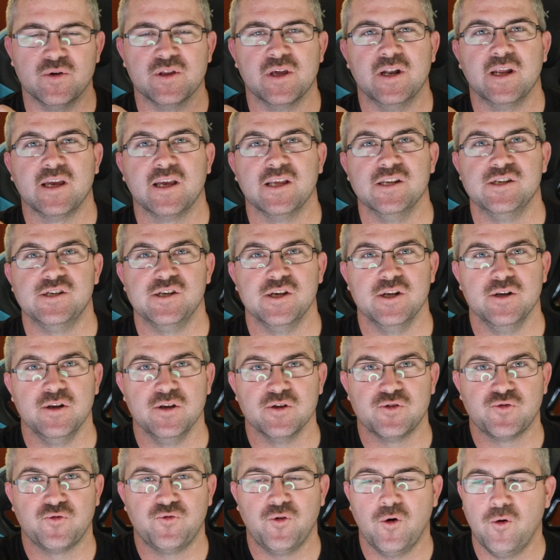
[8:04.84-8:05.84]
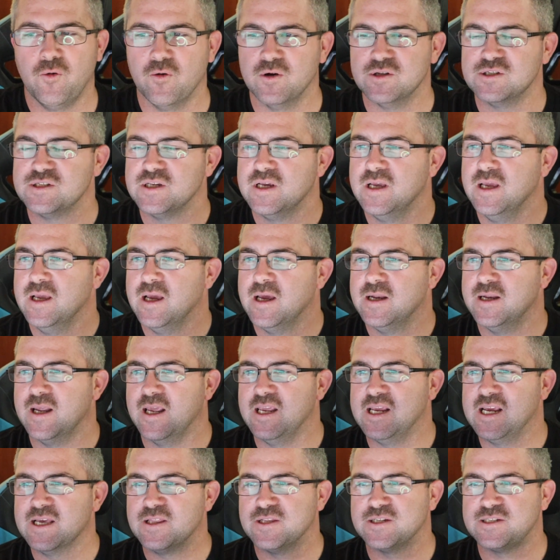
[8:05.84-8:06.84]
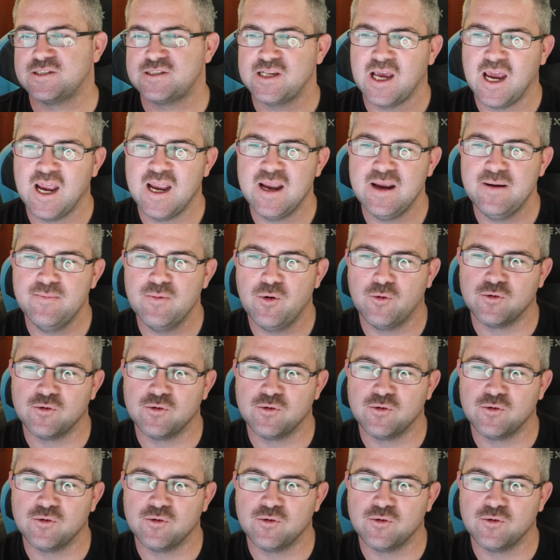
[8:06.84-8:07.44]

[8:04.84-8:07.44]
then it continues forwards. Now you get the same